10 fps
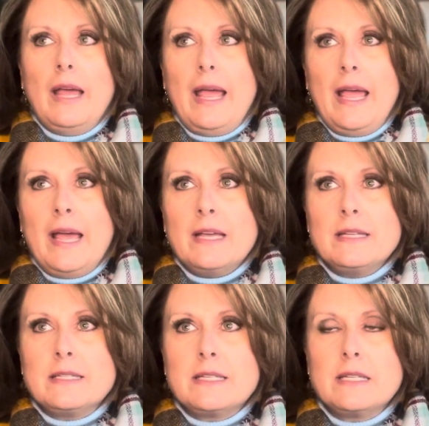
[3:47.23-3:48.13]

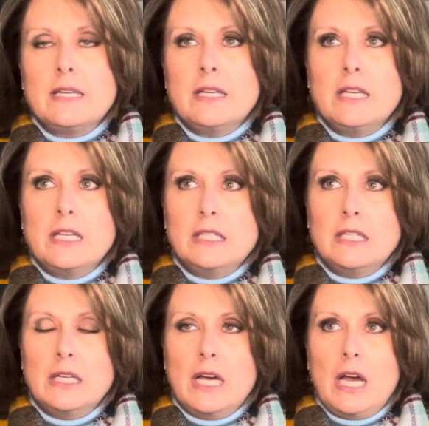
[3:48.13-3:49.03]
And
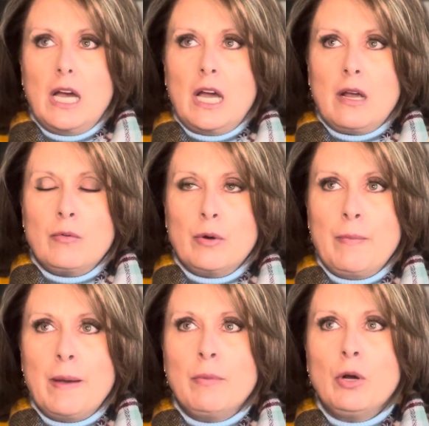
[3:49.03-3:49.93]
I
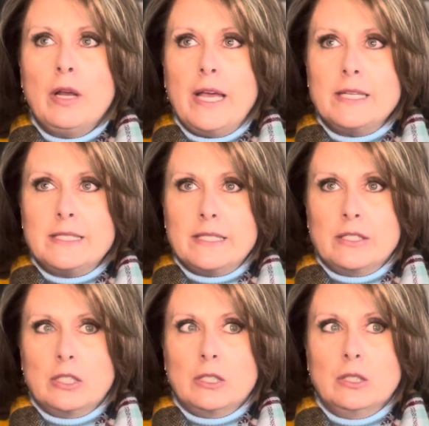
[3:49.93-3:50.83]
remember at
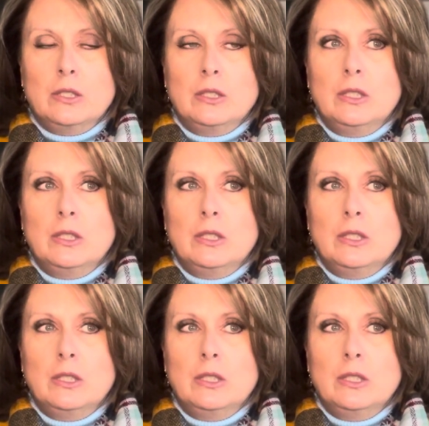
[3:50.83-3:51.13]
dinner,